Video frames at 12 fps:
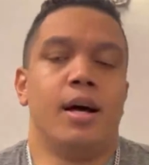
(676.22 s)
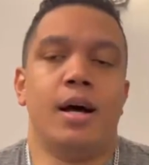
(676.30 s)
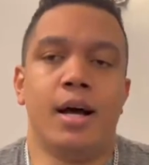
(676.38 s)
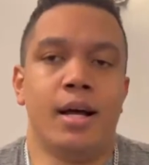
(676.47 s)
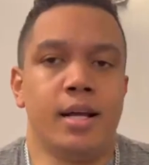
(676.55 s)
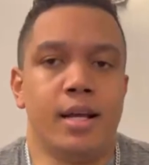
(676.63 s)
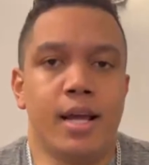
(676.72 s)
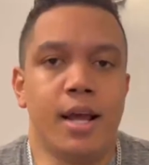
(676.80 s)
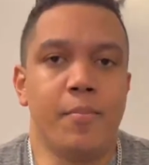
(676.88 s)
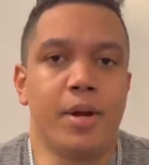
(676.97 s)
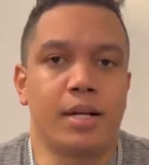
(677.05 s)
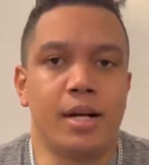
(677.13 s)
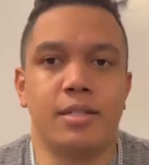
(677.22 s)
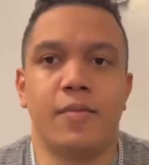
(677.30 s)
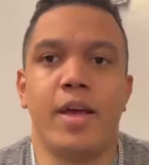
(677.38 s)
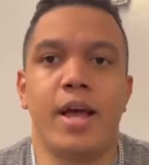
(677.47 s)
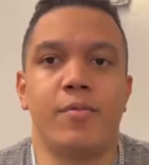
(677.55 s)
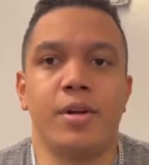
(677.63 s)
And because
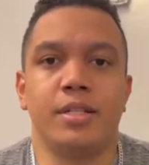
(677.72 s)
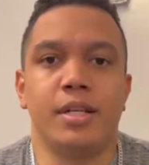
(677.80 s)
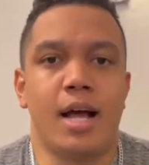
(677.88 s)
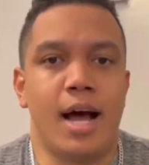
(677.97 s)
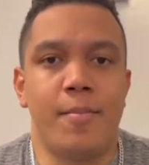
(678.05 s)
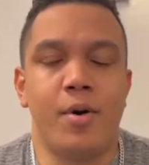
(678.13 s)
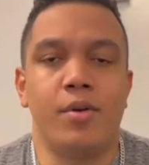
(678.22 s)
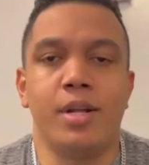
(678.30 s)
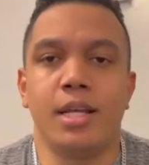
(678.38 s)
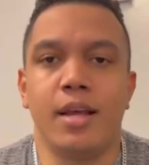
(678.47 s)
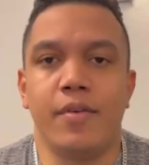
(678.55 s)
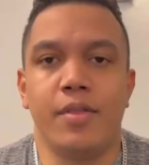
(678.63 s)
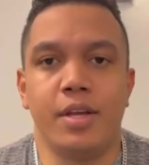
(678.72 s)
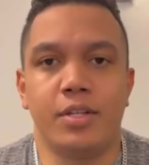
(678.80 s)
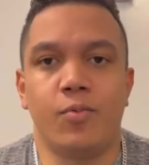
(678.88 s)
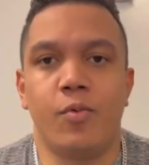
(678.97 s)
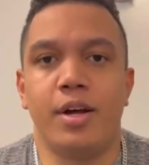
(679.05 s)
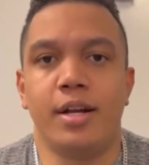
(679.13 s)
of that reason, I'm only giving
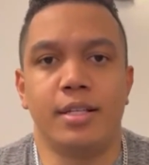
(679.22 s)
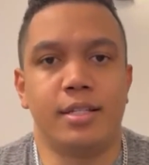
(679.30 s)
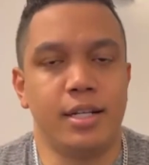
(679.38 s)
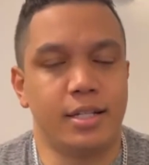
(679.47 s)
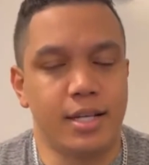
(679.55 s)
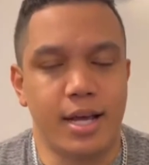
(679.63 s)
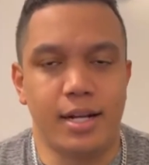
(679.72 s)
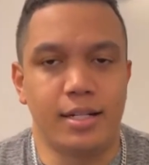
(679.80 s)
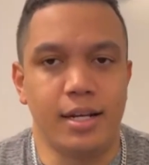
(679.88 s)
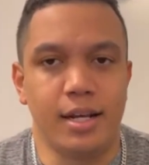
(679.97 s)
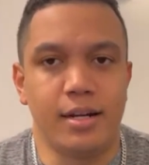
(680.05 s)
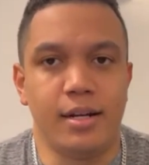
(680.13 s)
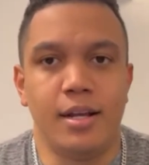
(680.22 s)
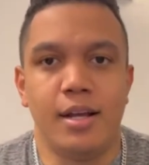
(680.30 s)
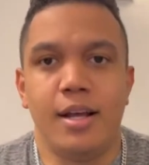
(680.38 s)
this one a 6 out of 10.